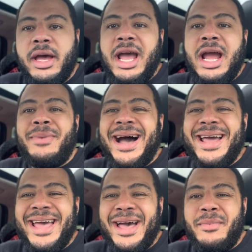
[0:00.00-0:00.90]
Hey
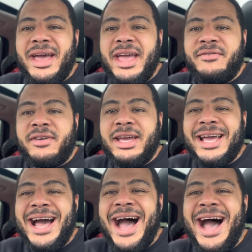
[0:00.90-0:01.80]
everybody, M A F
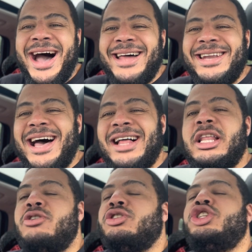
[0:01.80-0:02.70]
GigEcon L
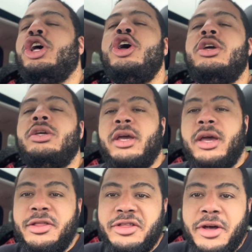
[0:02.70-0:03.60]
L C
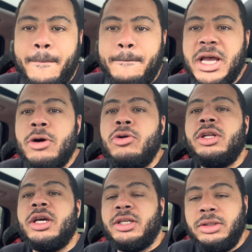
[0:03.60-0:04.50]
in the
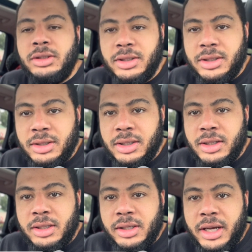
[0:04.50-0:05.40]
building.
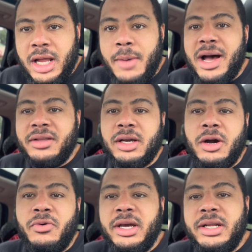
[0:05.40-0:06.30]
And I'm about to
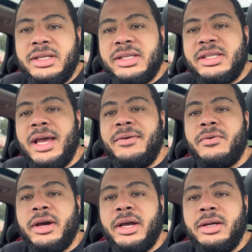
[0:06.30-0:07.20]
go into
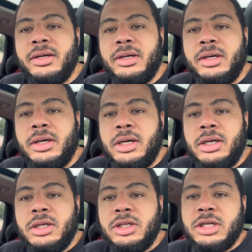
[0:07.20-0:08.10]
Safeway
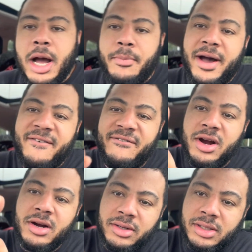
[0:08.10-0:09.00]
to shop my
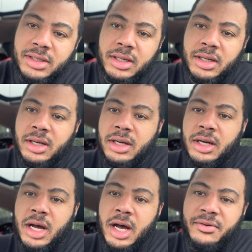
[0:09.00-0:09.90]
first
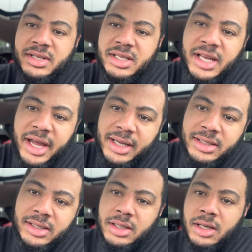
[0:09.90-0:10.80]
of
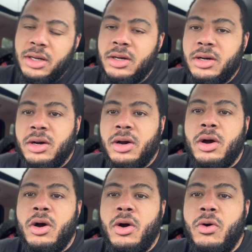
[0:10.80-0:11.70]
six
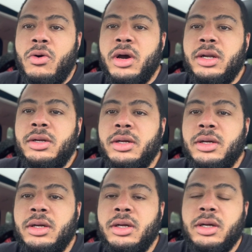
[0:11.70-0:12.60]
on
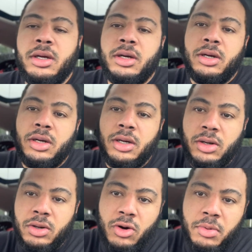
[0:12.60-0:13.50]

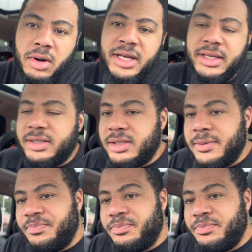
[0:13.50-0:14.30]
Uber Eats.